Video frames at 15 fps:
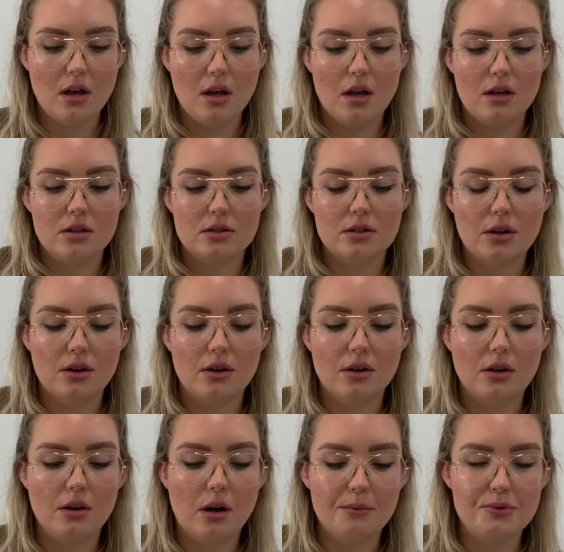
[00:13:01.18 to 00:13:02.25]

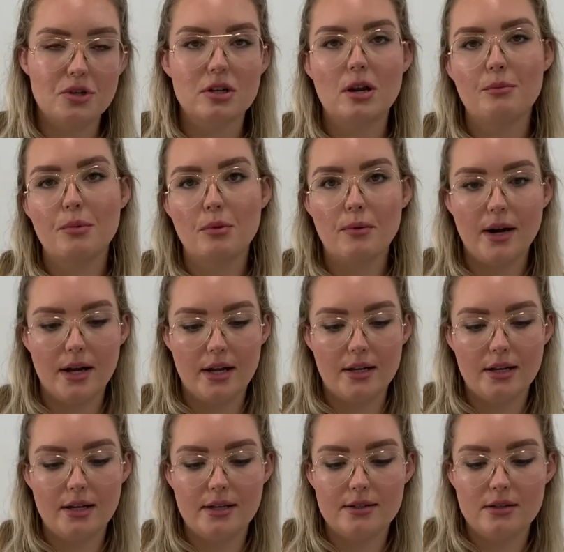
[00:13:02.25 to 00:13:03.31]
So option number one
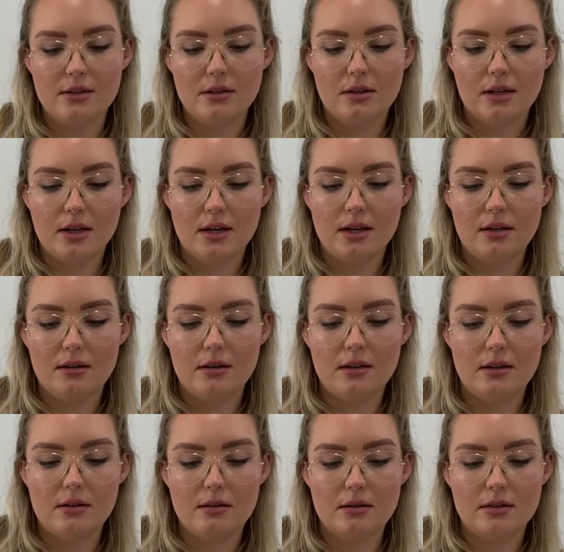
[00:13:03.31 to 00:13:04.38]
is you can
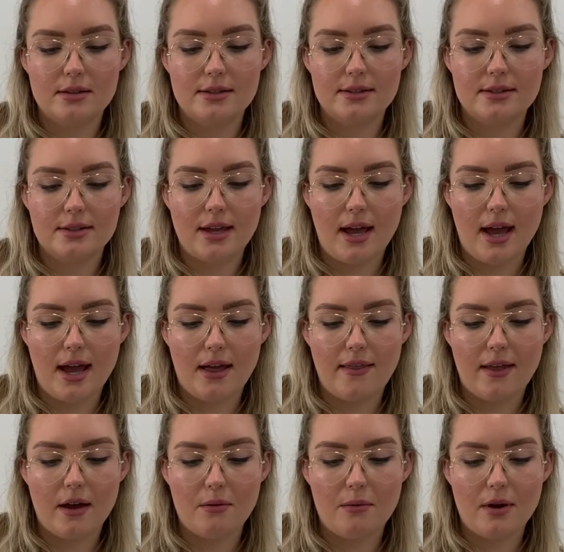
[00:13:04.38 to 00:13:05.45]
scan
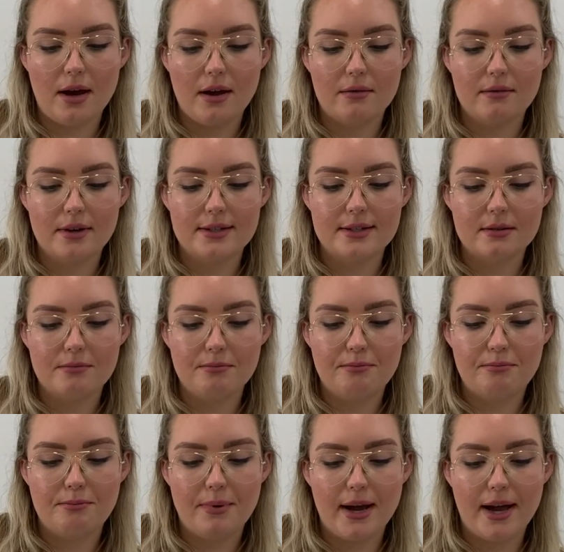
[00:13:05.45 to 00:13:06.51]
that white resin
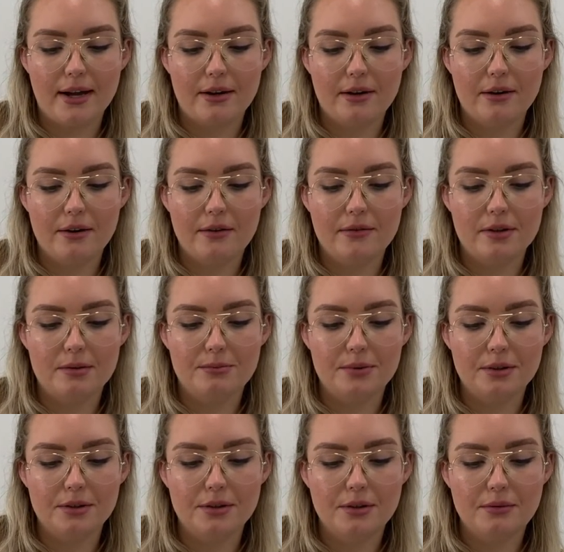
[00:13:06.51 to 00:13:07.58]
back over the
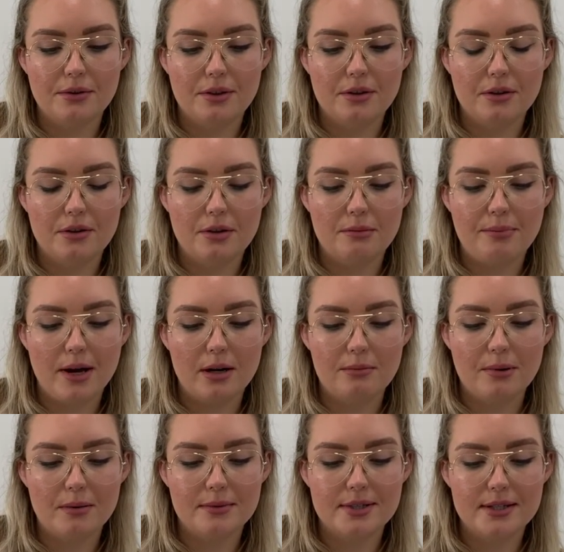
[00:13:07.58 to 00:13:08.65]
blue with your paddle
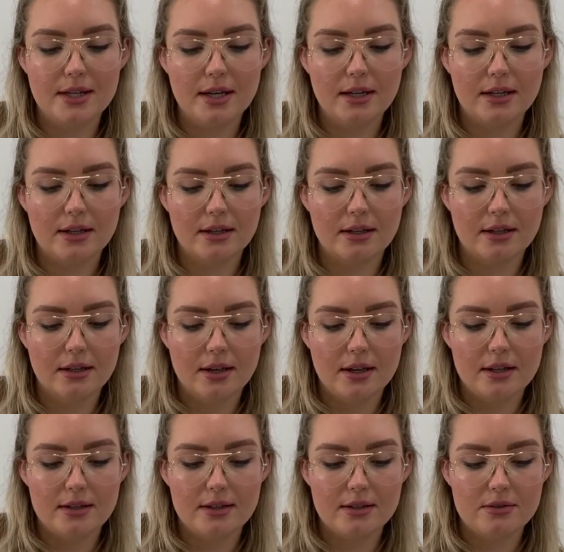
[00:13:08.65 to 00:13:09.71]
pop stick.
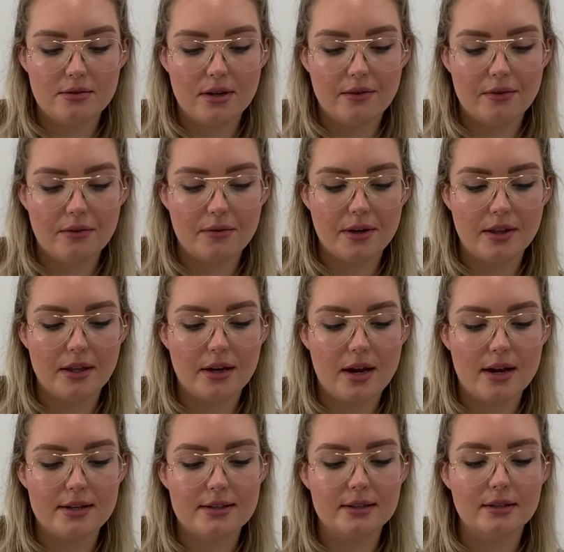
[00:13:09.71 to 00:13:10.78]
This will give a really
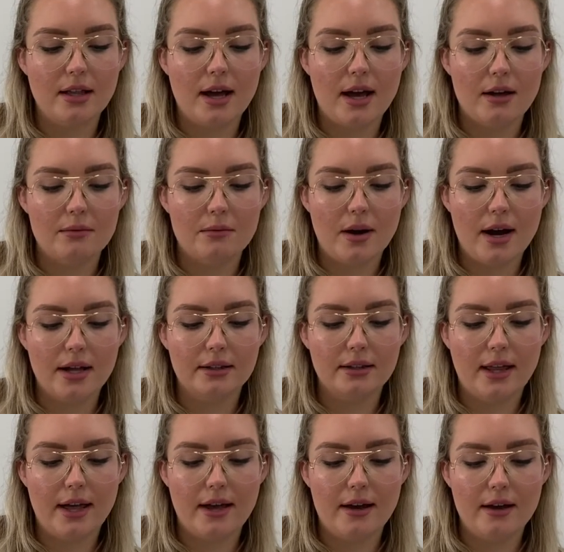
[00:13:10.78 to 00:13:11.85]
nice light white
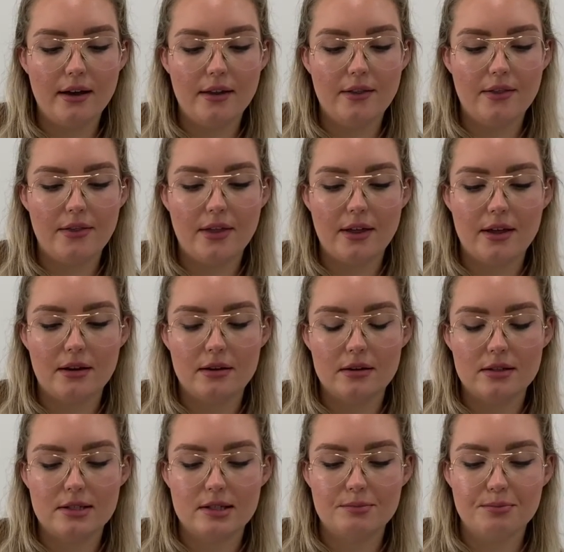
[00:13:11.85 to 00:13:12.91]
layer that
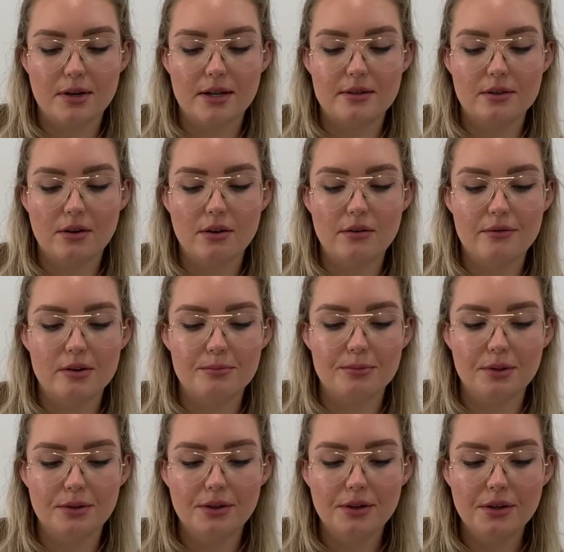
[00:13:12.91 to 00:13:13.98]
spreads over the
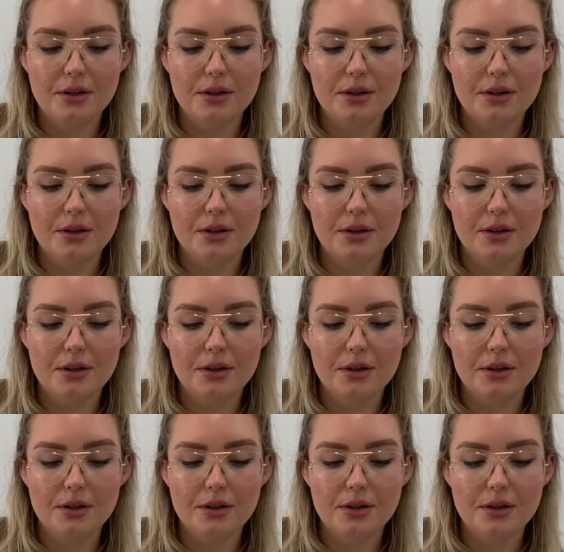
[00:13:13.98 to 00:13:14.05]
blue.